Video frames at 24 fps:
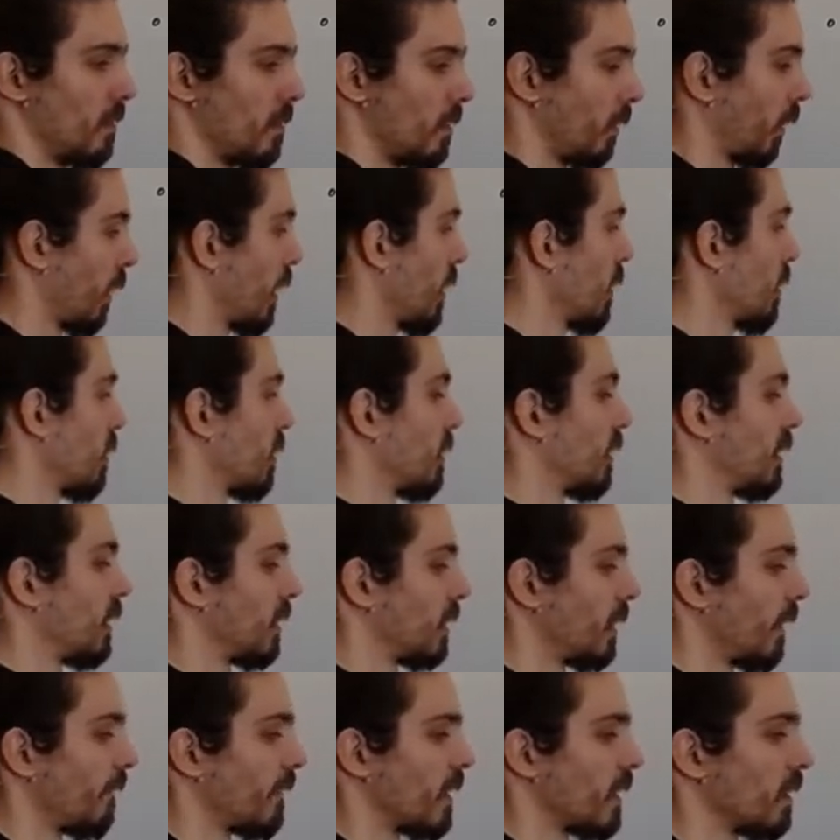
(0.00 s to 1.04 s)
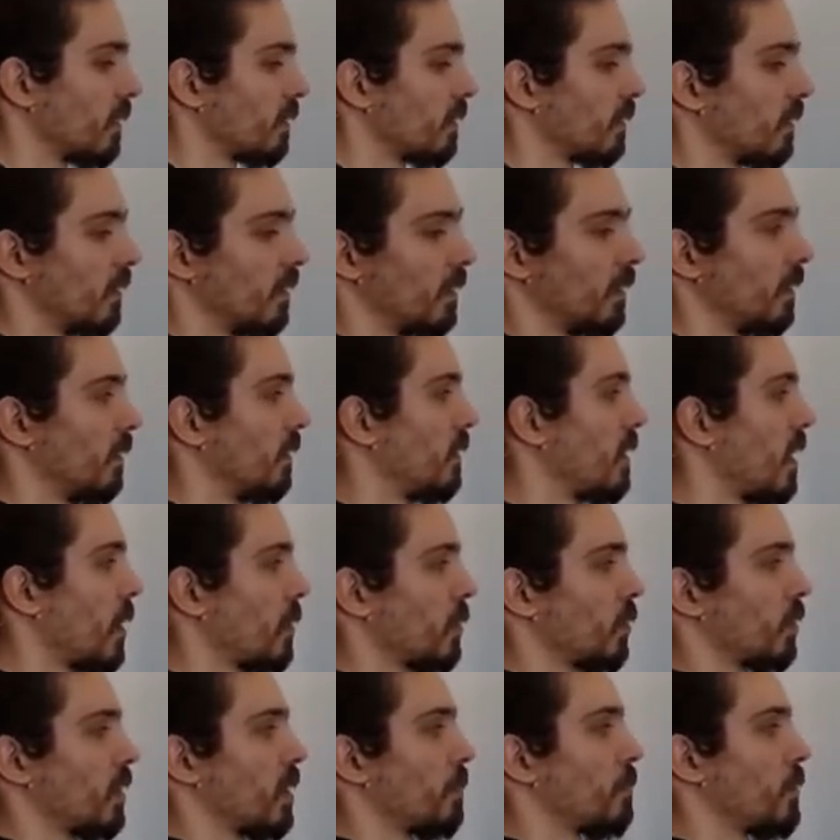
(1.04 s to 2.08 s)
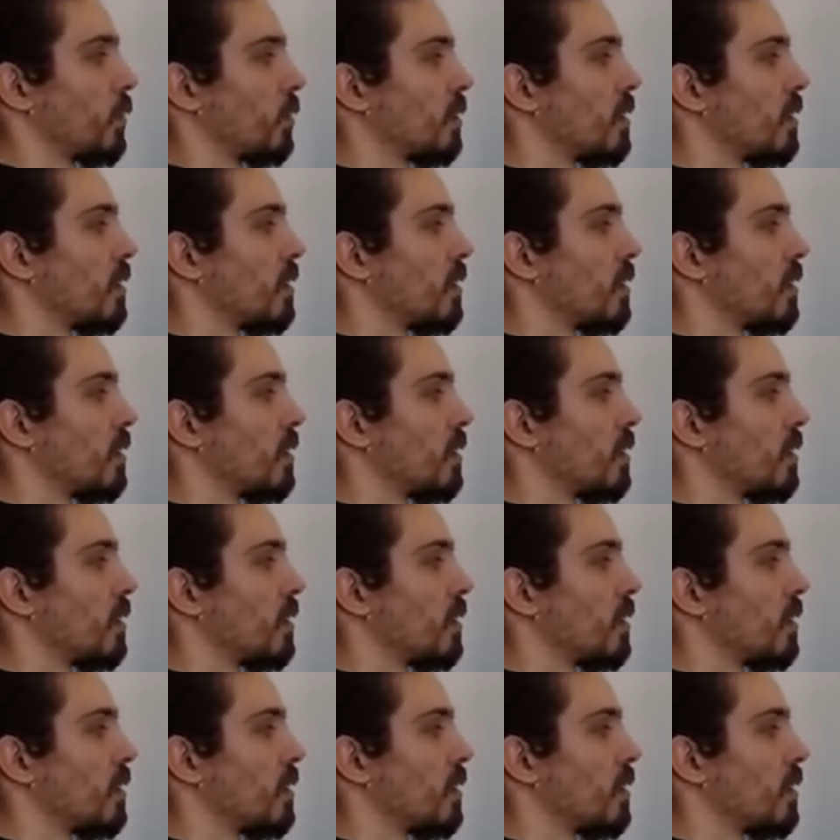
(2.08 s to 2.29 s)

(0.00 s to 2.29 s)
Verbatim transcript: Okay, this is the length. Now you compute the